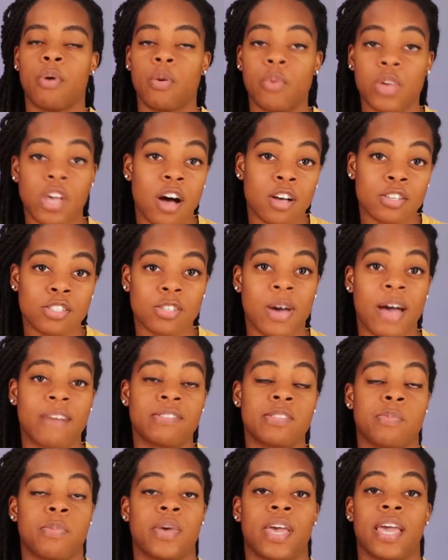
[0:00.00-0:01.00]
but we also
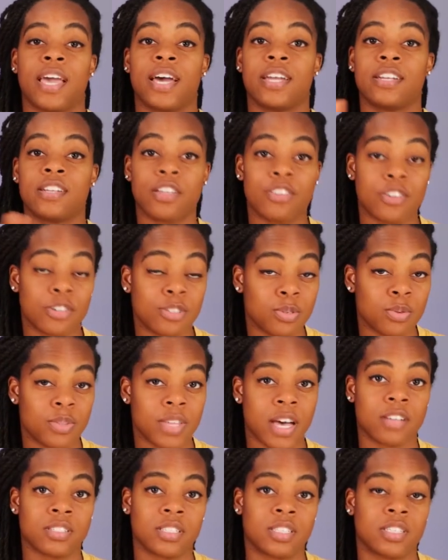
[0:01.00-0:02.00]
have to pay another
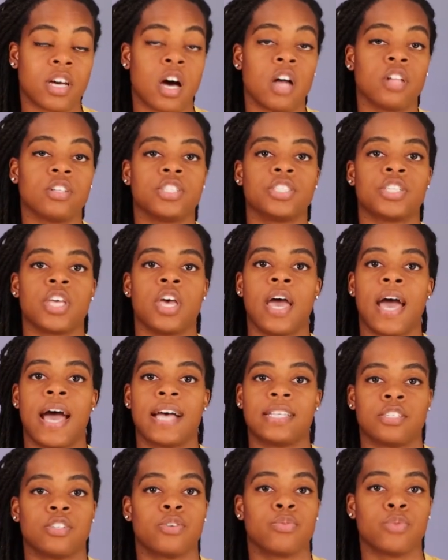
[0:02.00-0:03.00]
$2,000
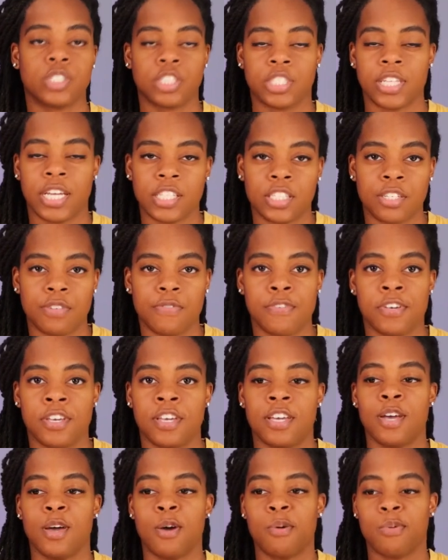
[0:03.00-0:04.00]
as an origination
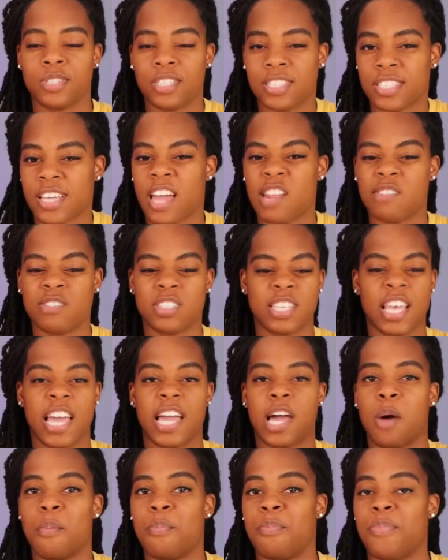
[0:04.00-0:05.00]
fee, which is kind of just
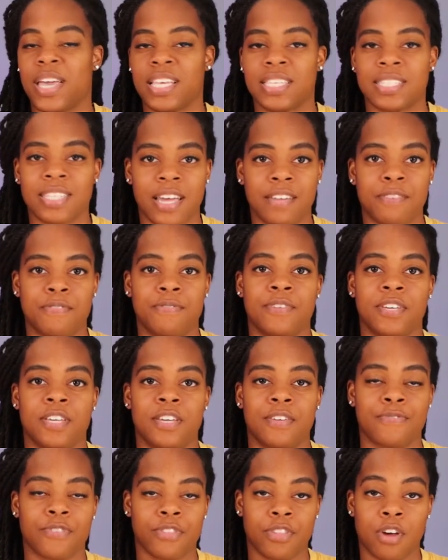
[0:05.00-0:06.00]
like a baseline
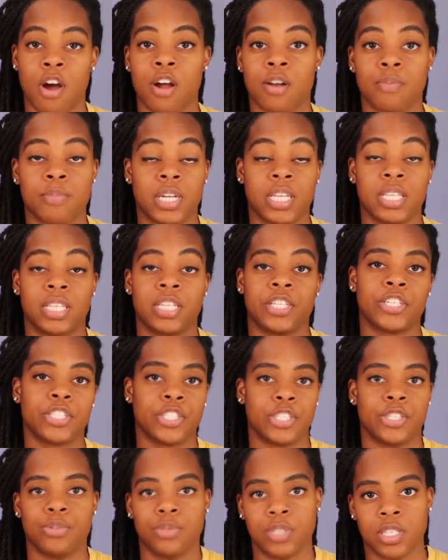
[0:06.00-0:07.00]
fee for the hard money lender
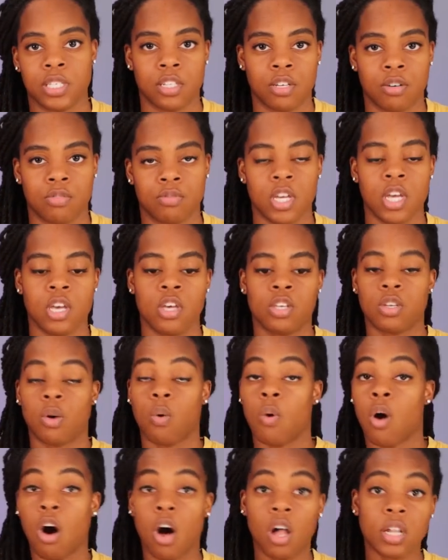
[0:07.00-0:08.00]
to do this loan.
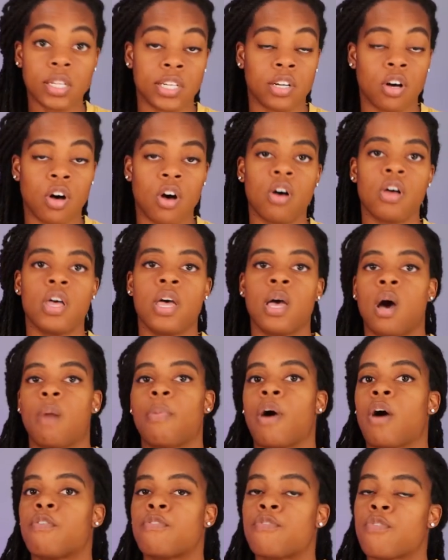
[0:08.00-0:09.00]
So all in all,
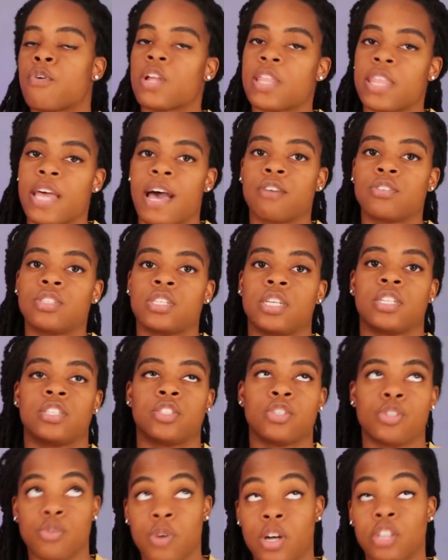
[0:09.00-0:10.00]
about
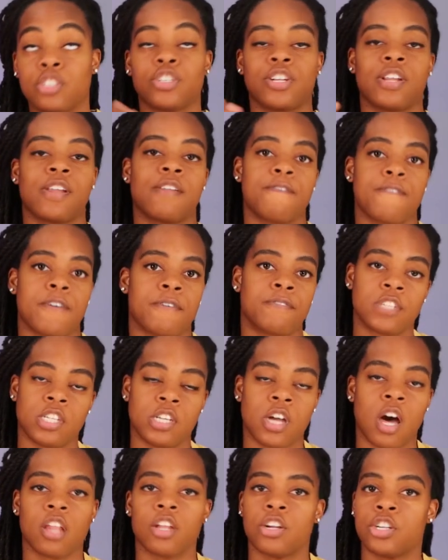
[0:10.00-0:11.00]

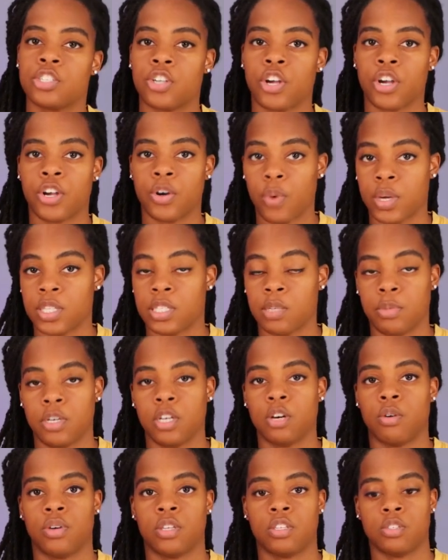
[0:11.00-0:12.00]
$4,250 are going to be
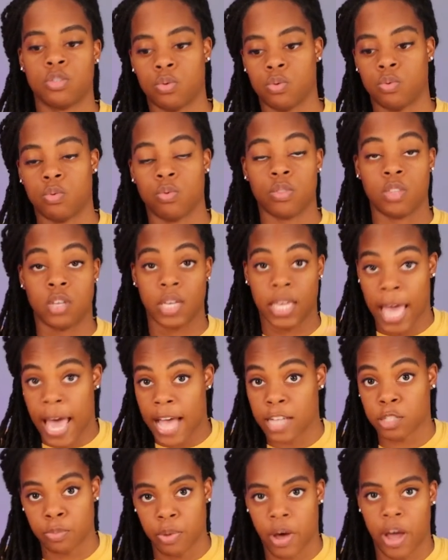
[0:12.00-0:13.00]
going to the
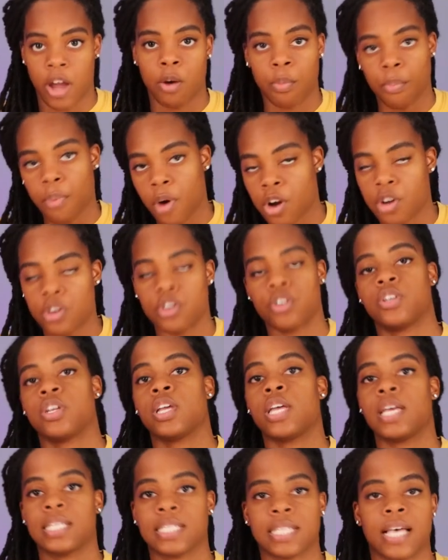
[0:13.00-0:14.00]
cash buyer partner
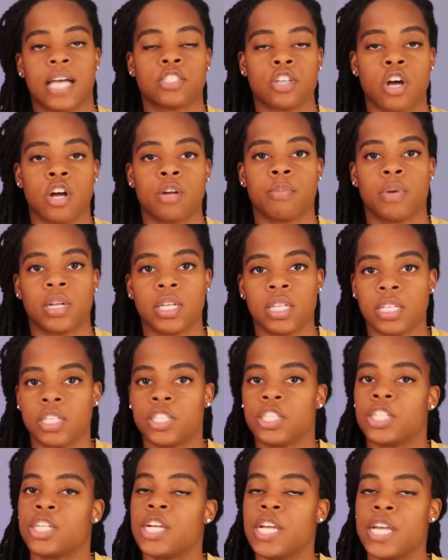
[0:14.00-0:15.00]
/ hard money
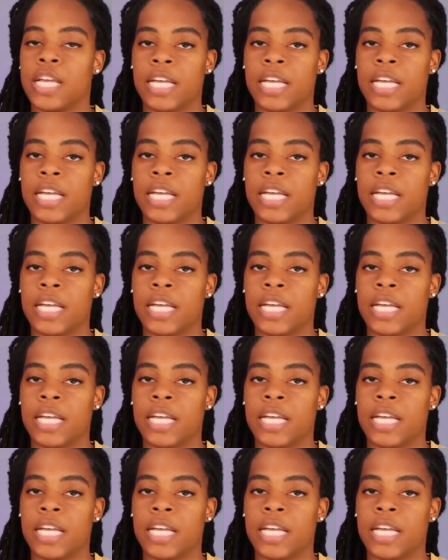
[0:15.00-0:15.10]
lender